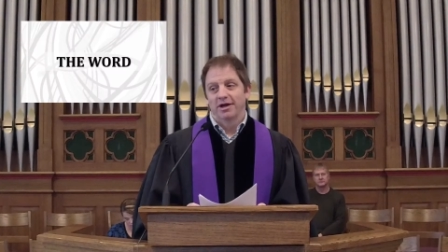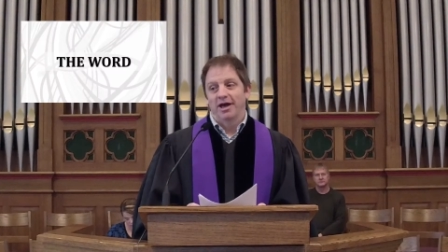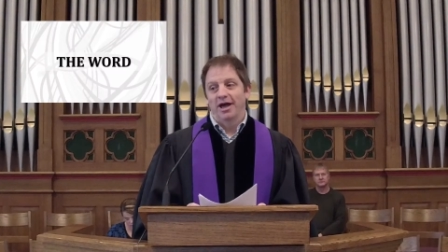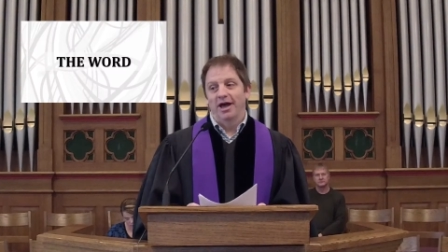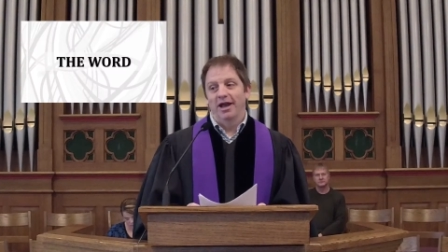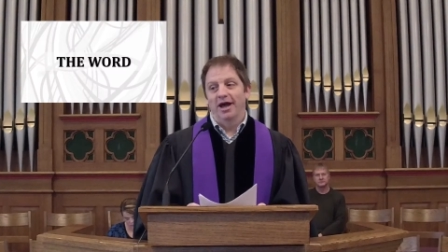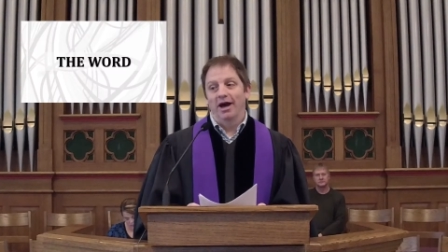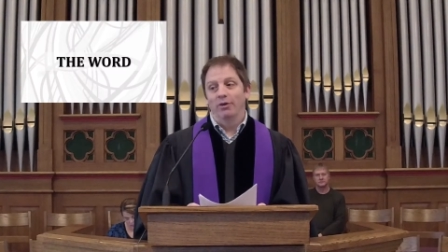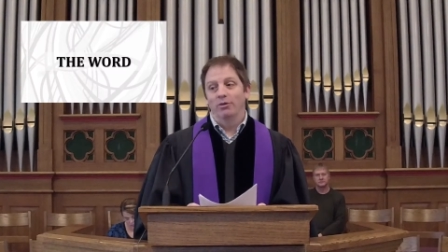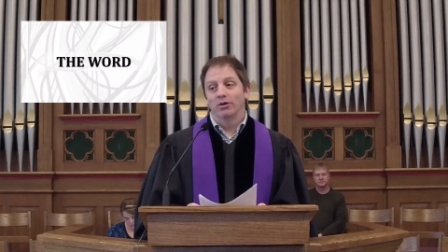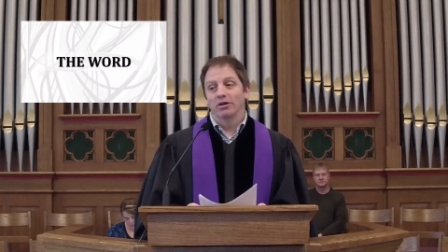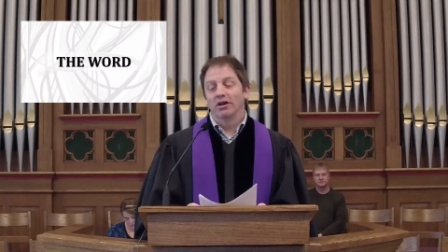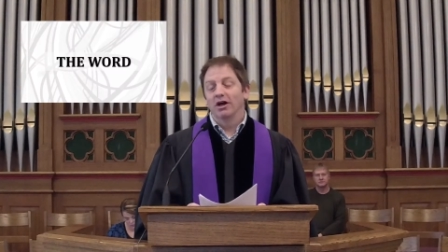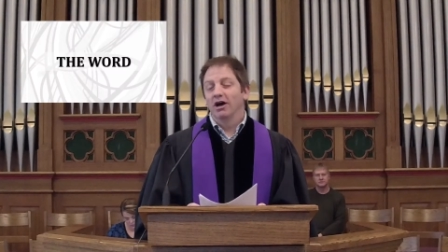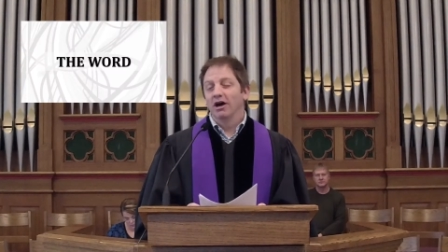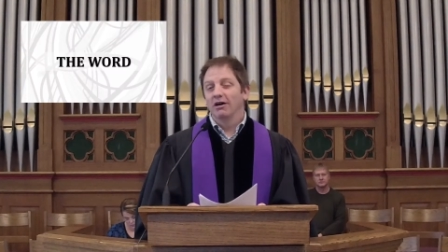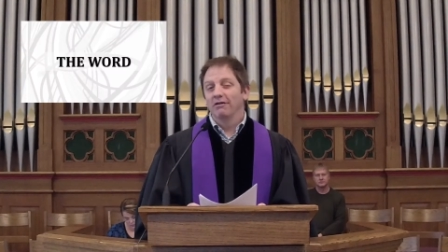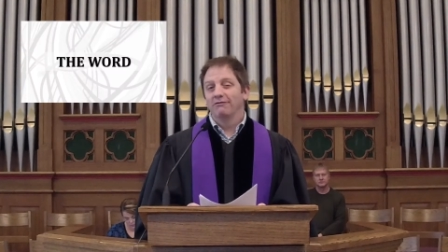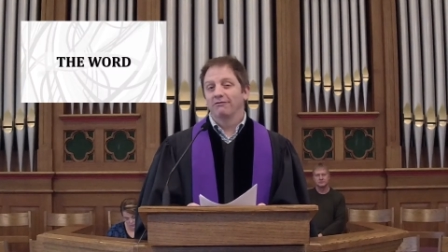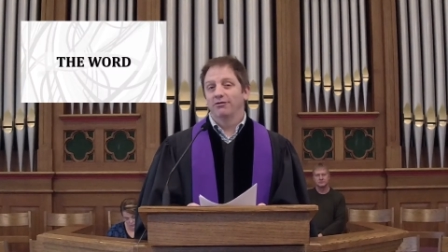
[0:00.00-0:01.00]
And I would
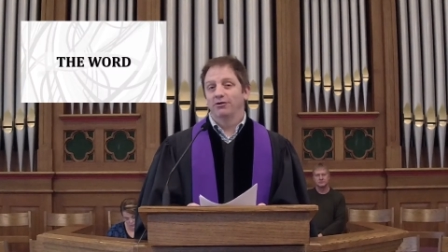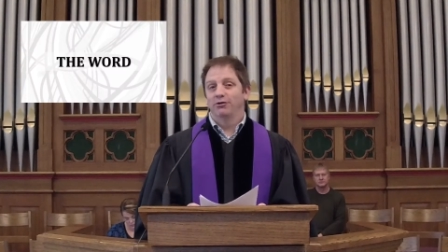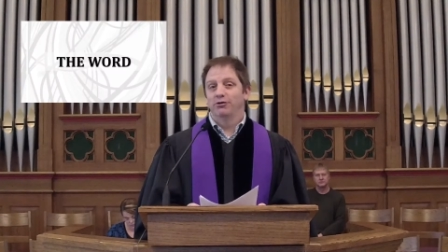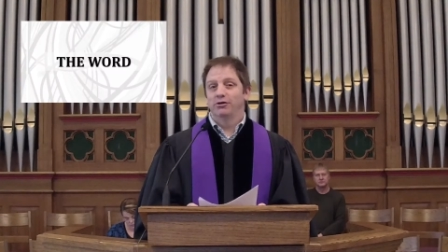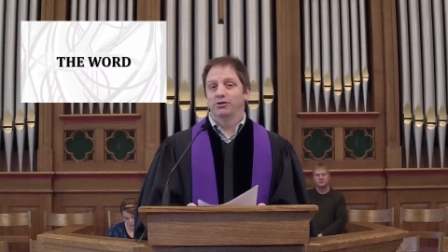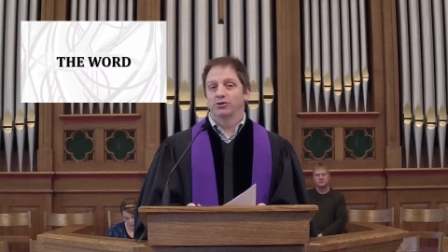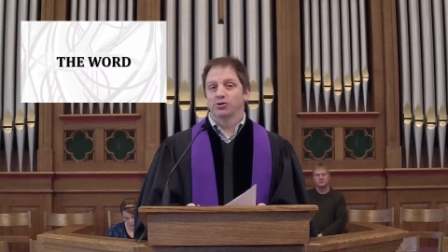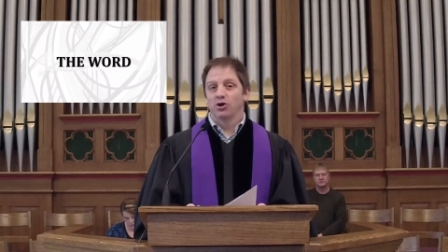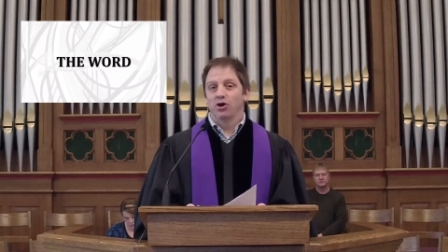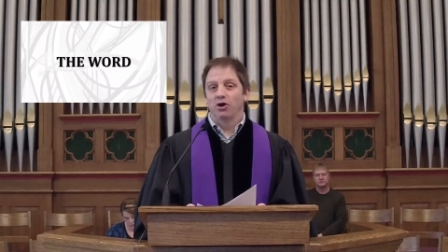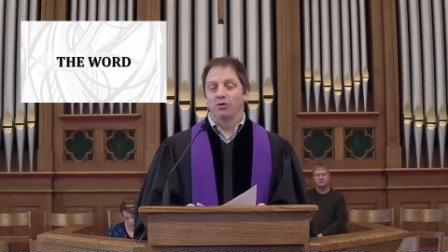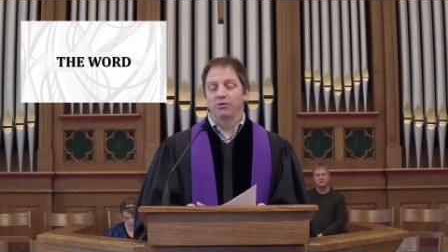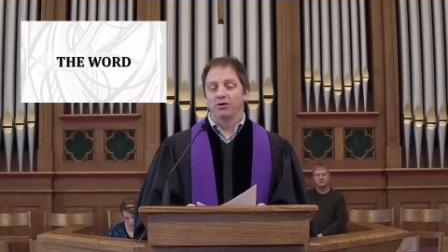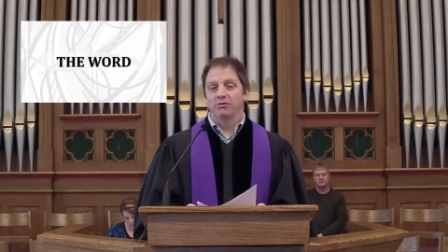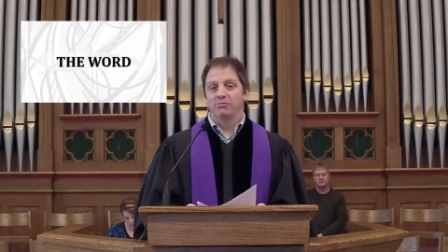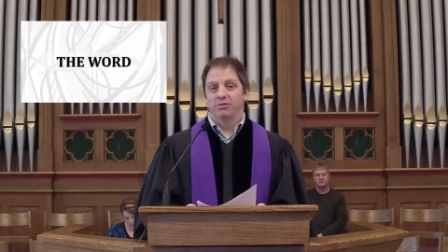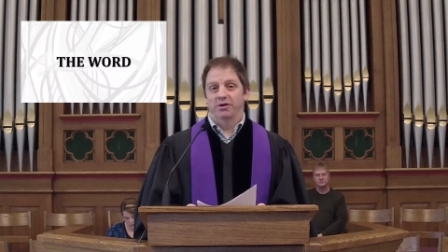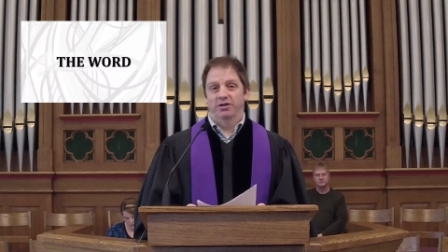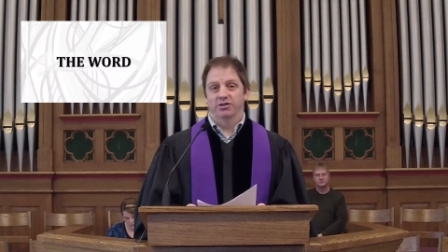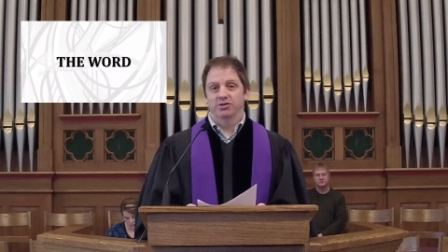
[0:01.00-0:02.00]
love for you to draw me
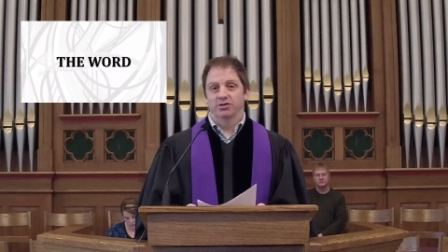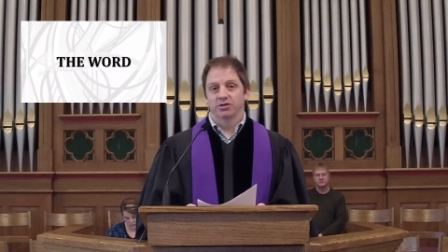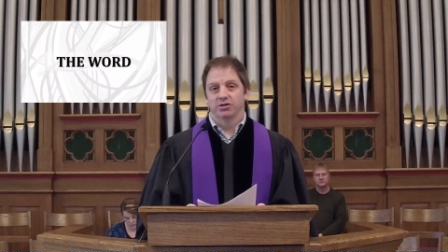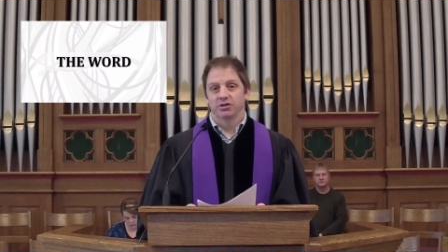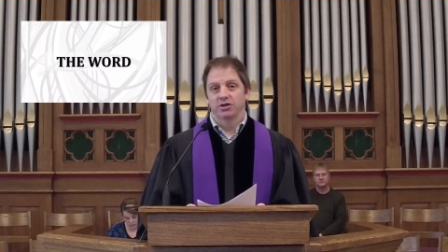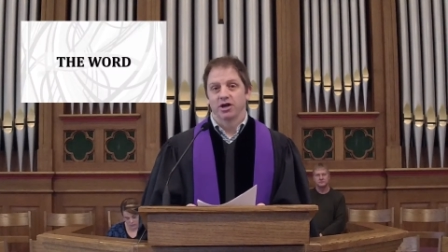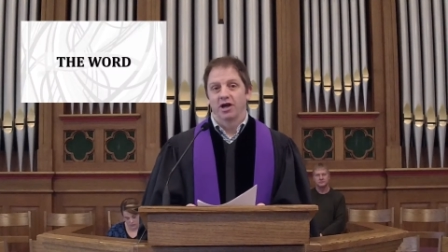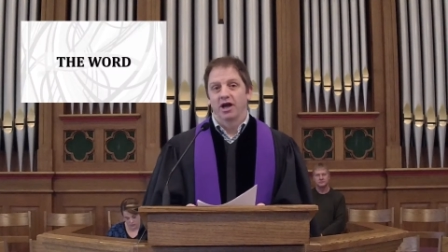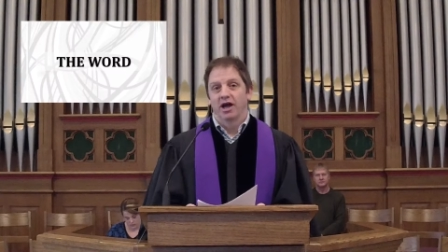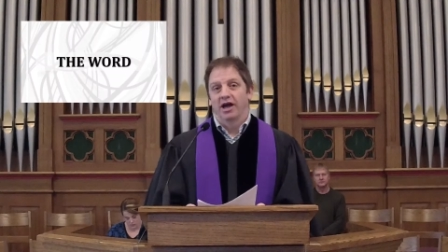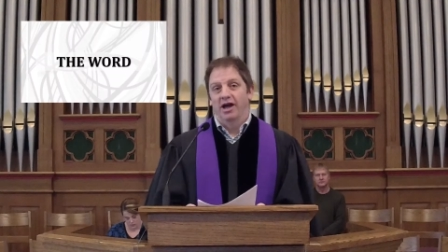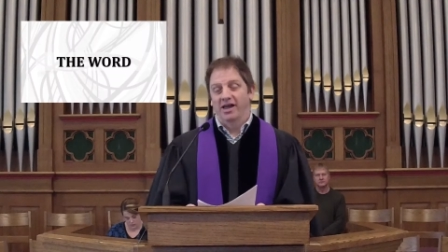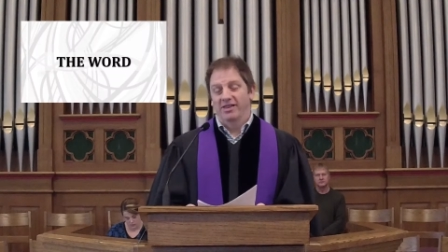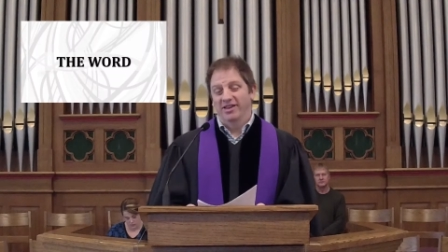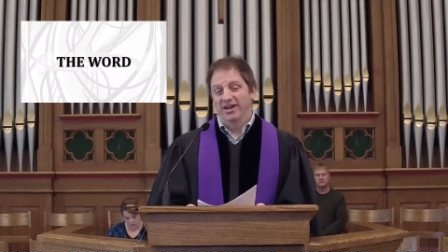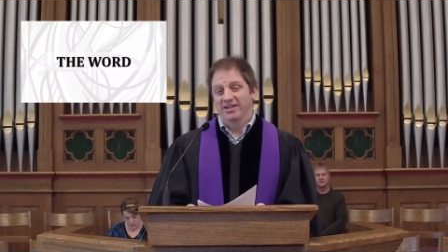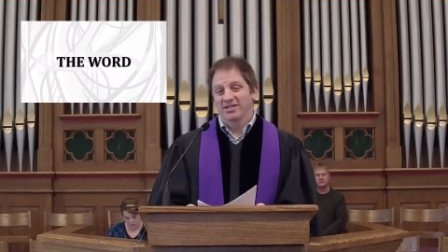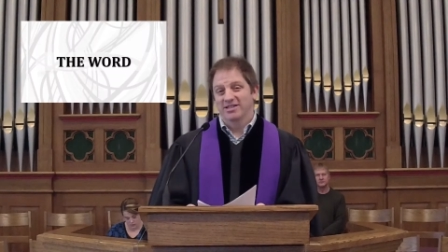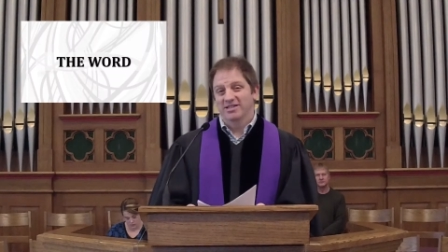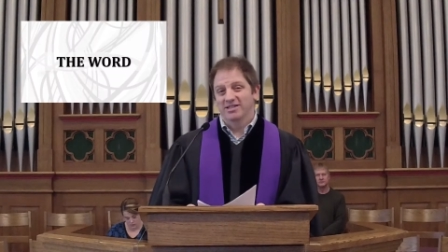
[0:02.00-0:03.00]
a picture
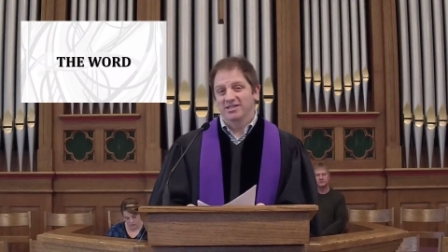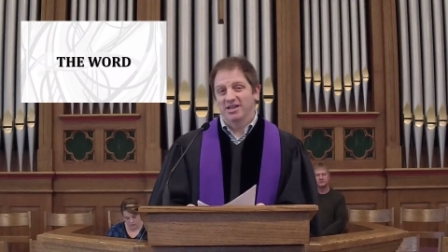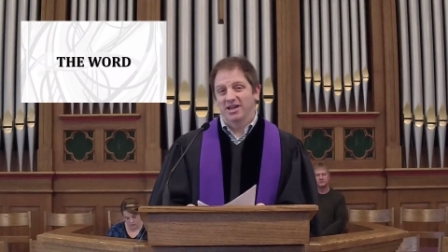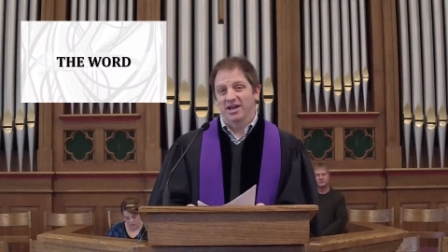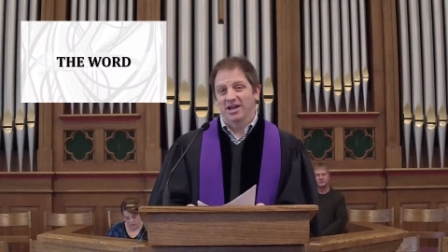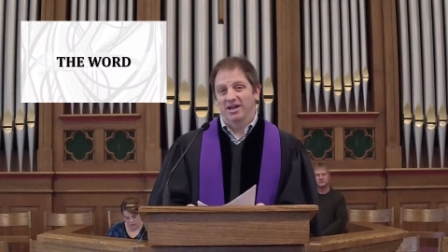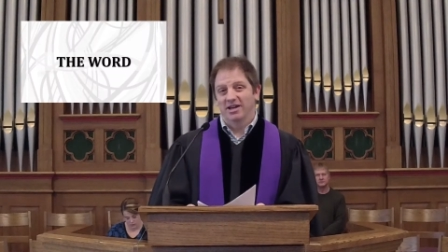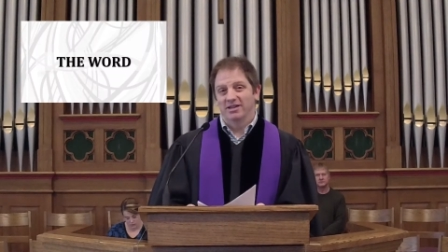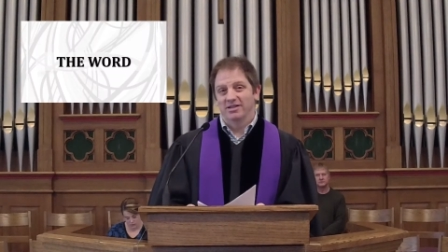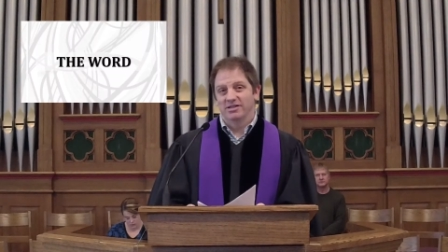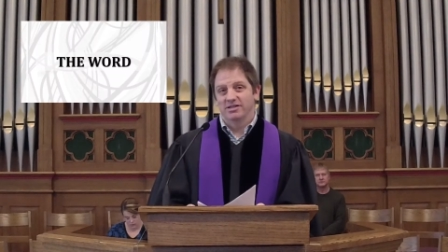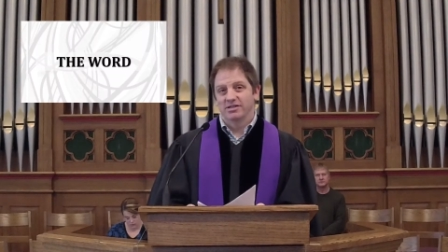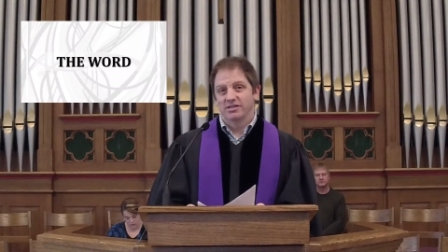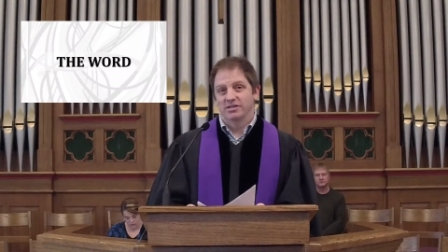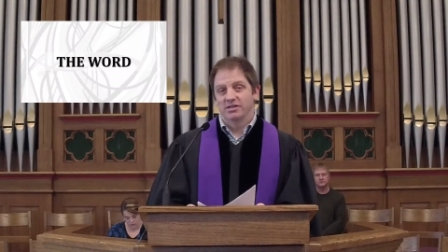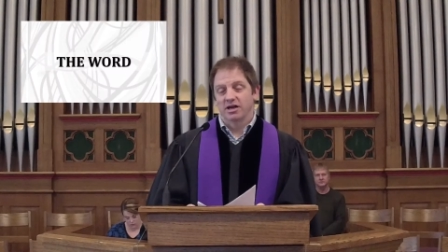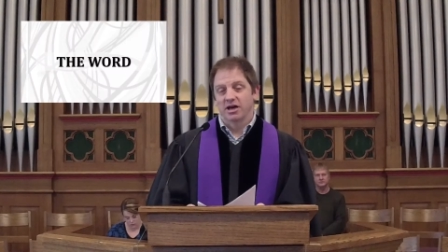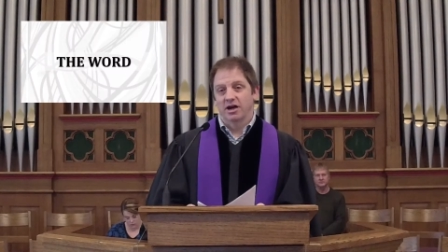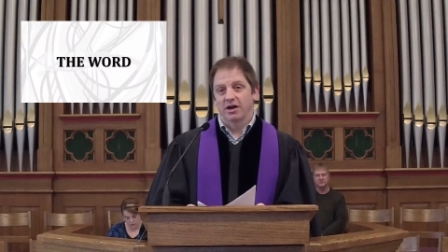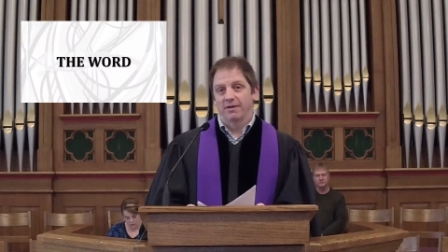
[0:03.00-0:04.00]
that says
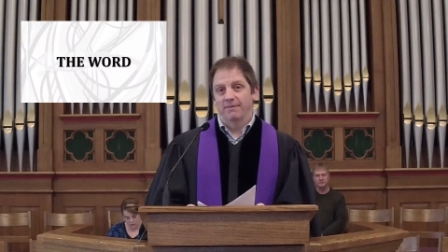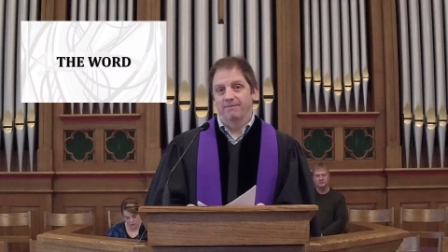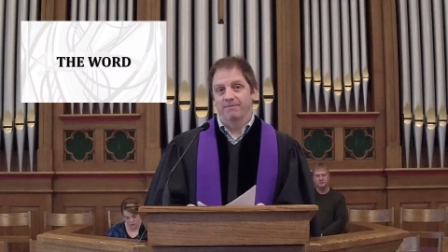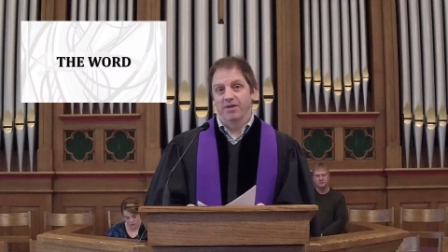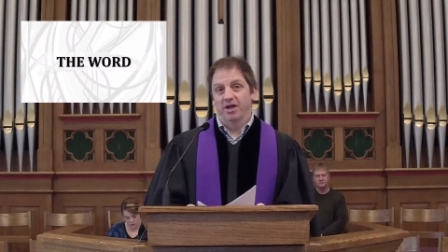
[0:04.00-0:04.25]
um,